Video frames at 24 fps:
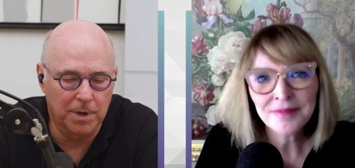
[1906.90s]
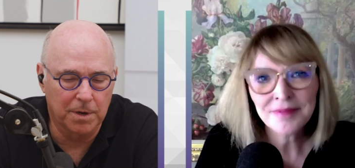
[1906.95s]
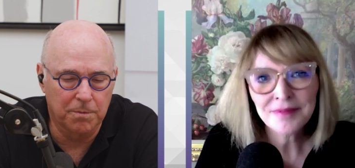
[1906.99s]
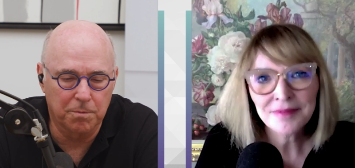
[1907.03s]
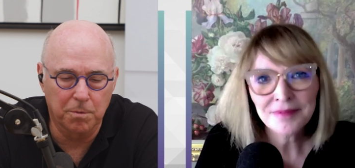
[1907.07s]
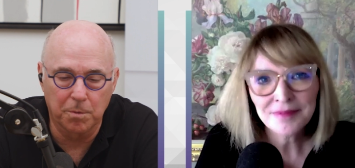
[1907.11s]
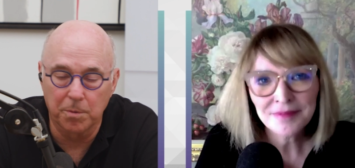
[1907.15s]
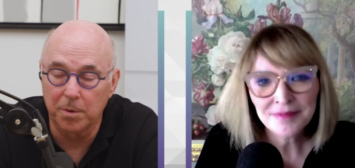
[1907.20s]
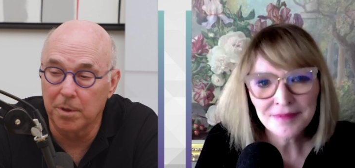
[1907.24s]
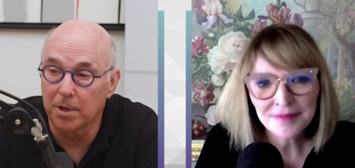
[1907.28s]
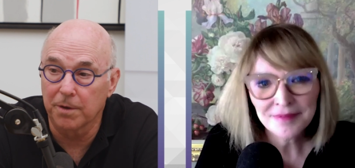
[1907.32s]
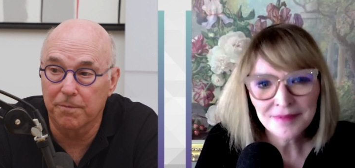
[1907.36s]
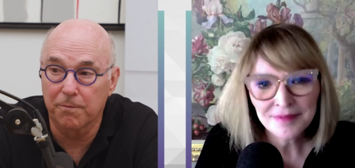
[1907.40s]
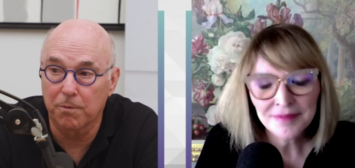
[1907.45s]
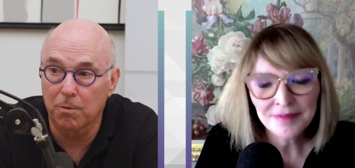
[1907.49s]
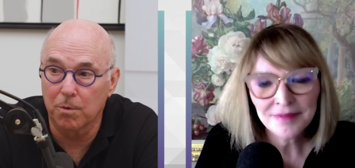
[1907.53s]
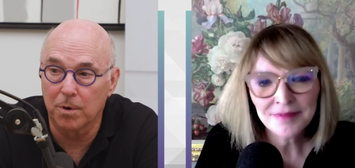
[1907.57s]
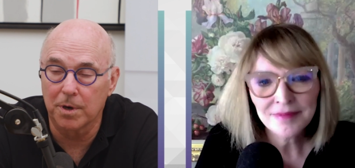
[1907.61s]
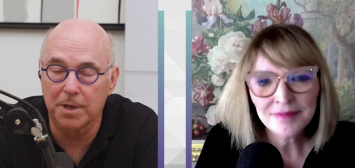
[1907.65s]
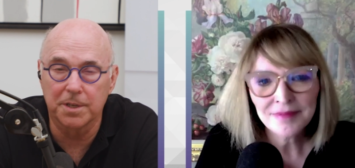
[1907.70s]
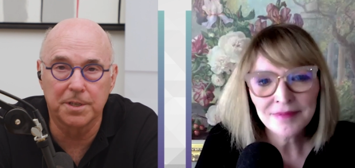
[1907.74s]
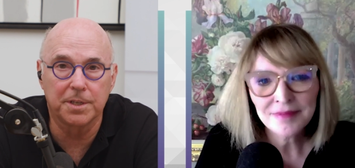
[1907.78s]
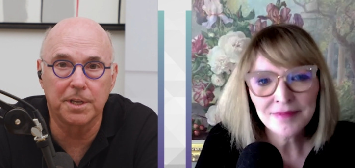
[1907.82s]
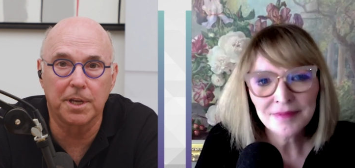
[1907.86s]
Speaker 1: Wonderful. We look
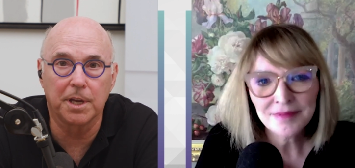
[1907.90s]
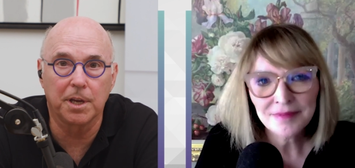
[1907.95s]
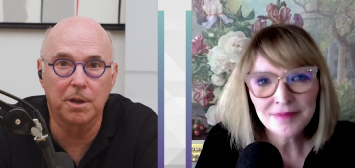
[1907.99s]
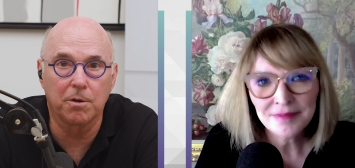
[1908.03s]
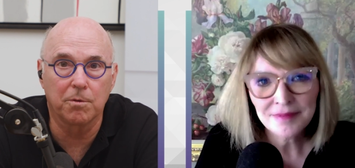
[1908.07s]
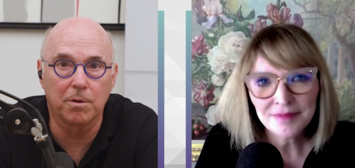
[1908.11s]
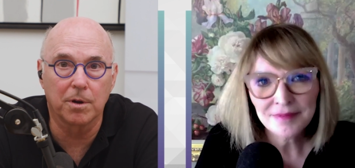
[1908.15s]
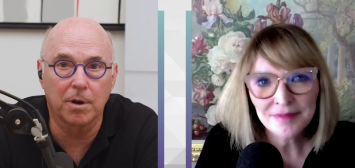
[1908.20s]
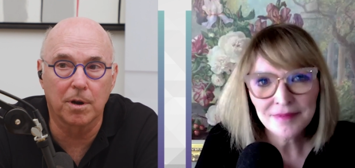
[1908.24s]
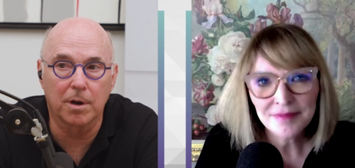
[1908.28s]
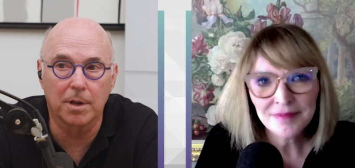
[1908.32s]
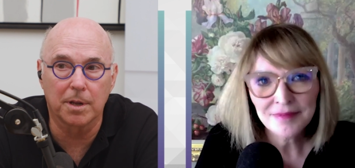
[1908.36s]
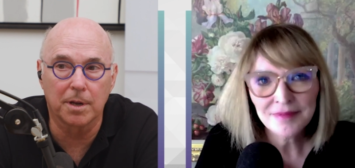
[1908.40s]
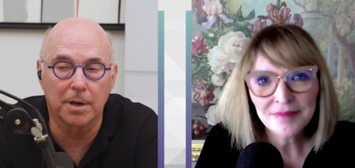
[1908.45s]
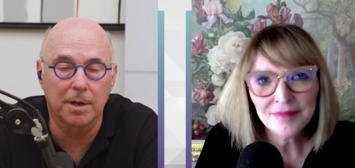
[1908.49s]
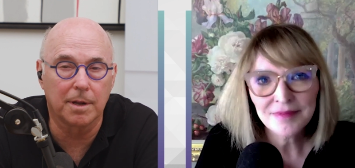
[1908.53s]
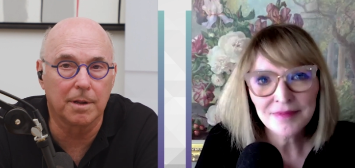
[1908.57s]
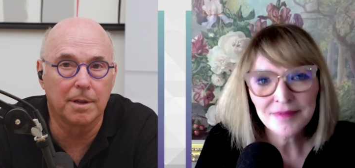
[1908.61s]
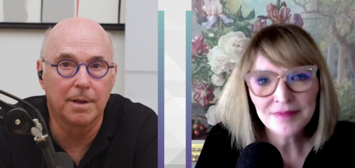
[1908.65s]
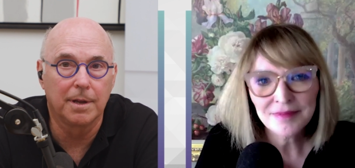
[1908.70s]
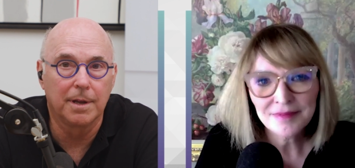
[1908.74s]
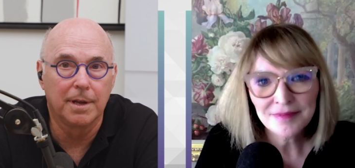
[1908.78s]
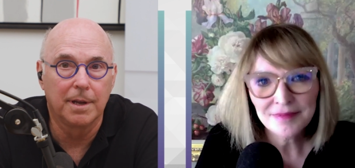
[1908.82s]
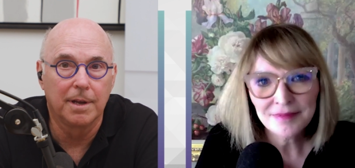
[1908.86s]
forward to seeing you in our
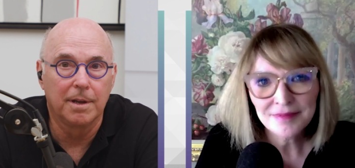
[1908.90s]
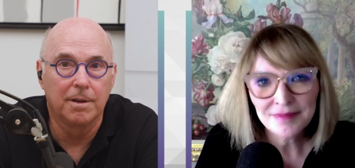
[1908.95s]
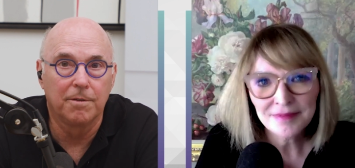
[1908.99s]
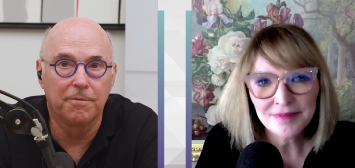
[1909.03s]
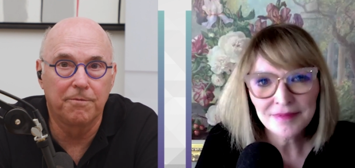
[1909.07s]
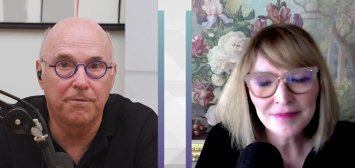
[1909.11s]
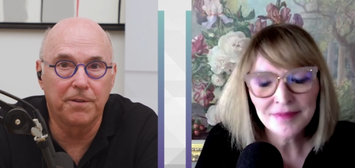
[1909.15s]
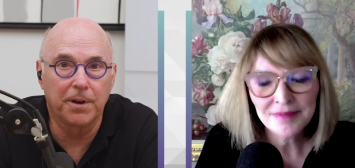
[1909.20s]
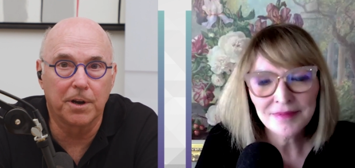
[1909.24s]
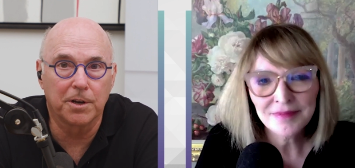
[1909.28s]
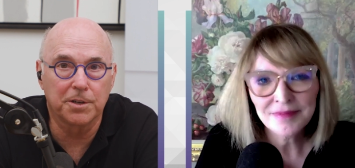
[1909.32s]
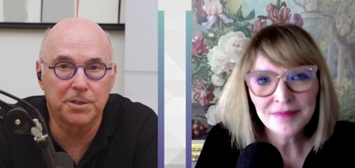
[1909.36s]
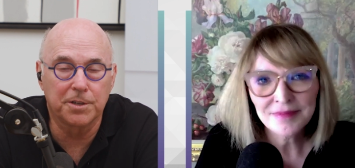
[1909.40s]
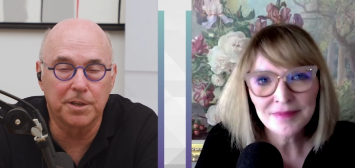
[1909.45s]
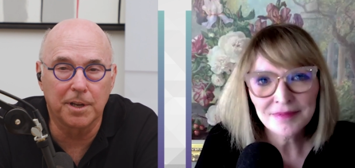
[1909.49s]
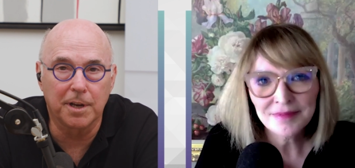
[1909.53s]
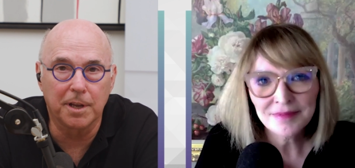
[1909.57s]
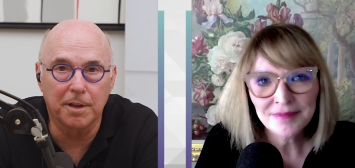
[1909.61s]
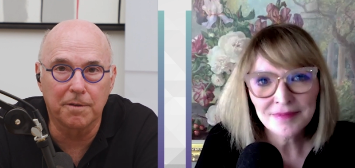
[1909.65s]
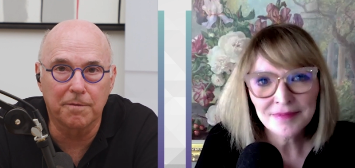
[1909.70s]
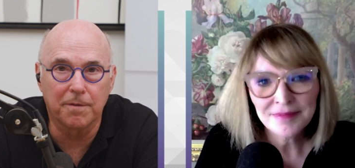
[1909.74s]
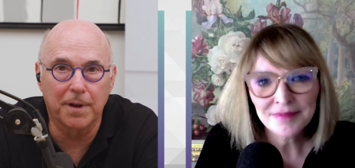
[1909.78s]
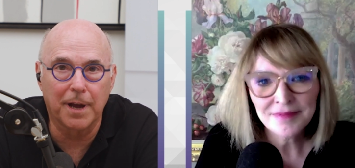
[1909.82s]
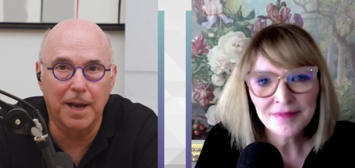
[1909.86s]
little fair
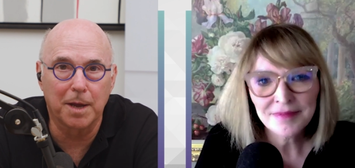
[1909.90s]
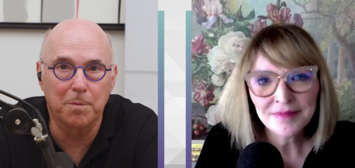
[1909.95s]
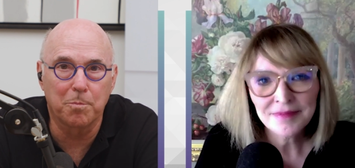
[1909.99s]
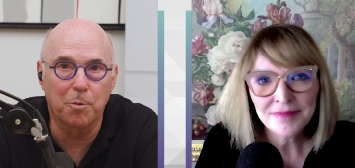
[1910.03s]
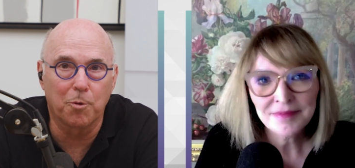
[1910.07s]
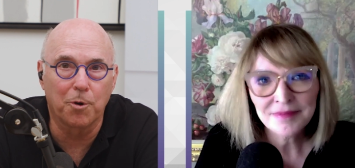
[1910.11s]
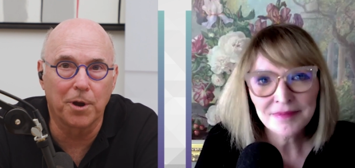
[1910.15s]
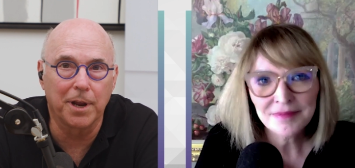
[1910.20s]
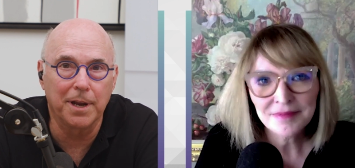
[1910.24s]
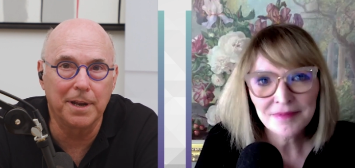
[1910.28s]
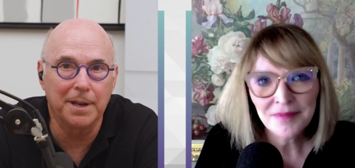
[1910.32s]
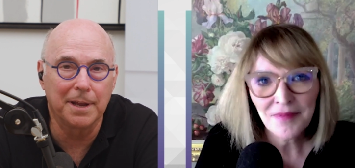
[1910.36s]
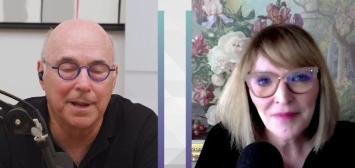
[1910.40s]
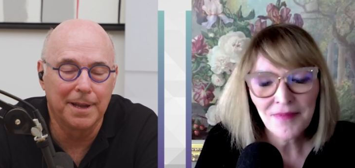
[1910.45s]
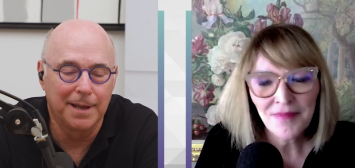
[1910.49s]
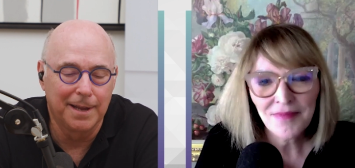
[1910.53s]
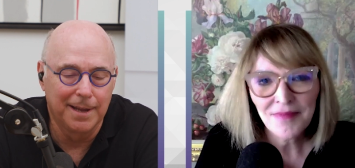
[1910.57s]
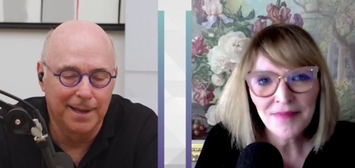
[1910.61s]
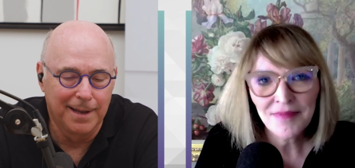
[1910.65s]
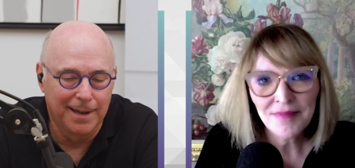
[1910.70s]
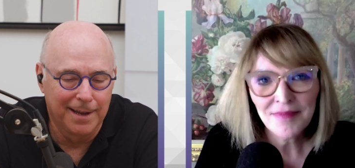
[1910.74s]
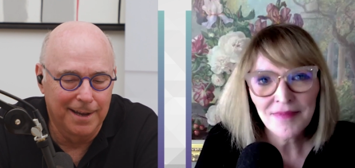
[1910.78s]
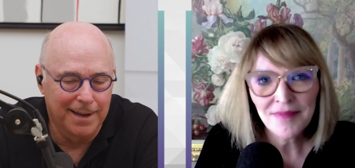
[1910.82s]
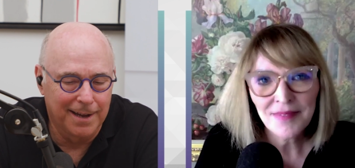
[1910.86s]
city of High Point.
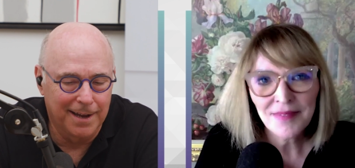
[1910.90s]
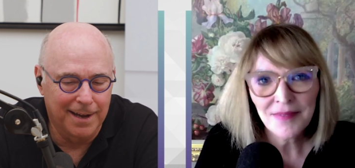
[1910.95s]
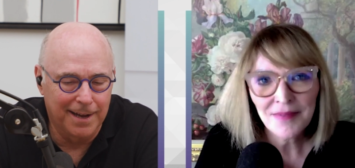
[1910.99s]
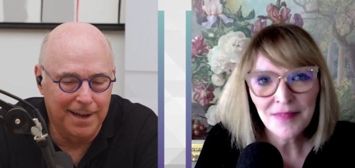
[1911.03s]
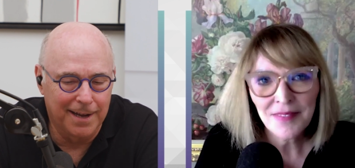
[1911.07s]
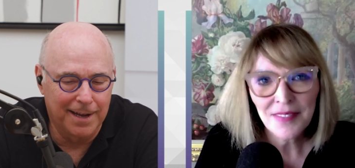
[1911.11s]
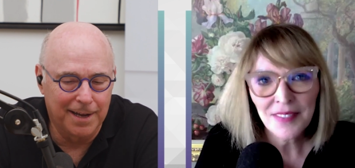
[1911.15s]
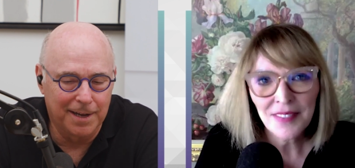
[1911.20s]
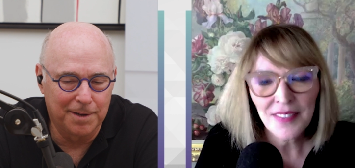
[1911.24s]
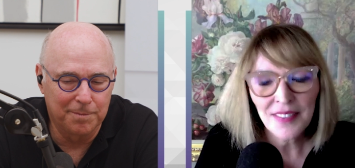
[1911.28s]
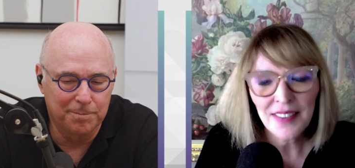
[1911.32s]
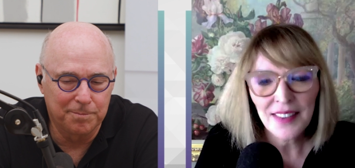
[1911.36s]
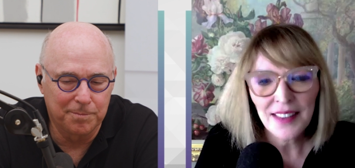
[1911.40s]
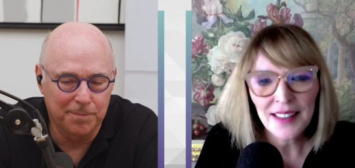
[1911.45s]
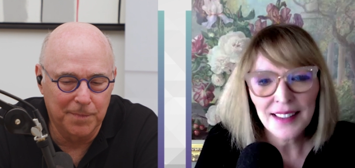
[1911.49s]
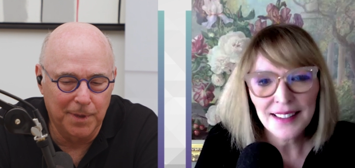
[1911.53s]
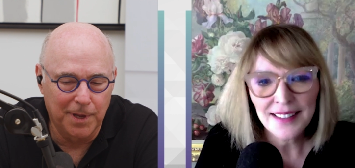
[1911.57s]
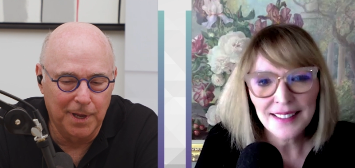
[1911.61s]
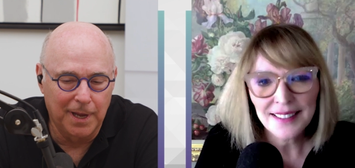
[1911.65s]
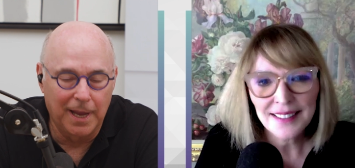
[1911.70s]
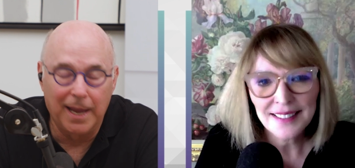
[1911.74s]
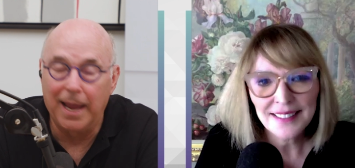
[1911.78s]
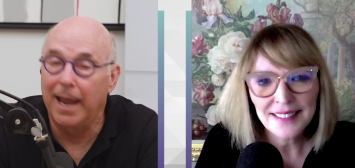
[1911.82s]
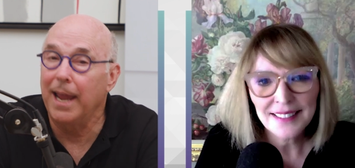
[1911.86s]
Uh,
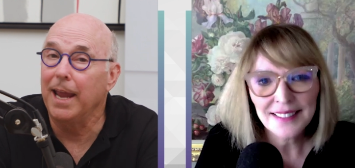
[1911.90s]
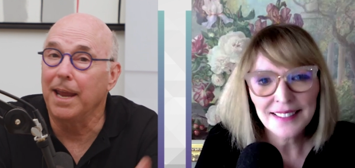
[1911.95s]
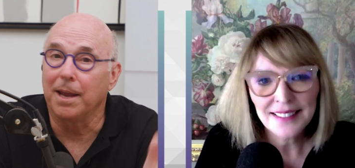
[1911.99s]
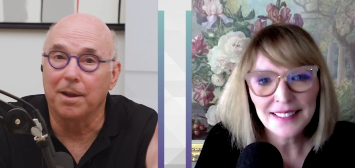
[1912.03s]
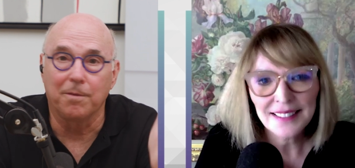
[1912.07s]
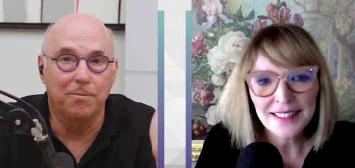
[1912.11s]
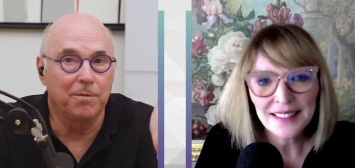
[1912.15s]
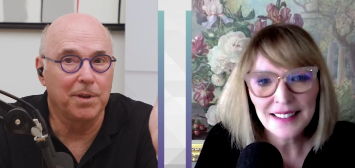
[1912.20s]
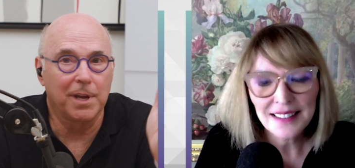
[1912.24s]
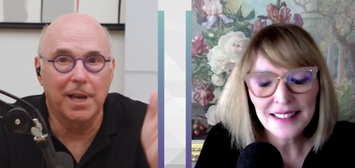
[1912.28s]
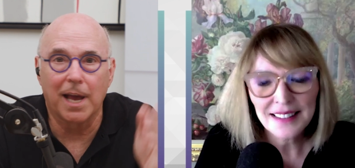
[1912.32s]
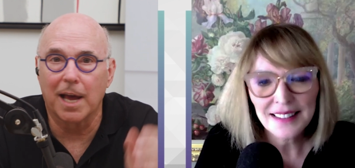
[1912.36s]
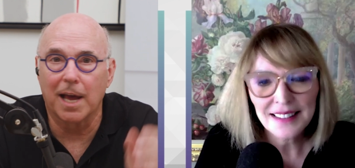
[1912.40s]
hey, if you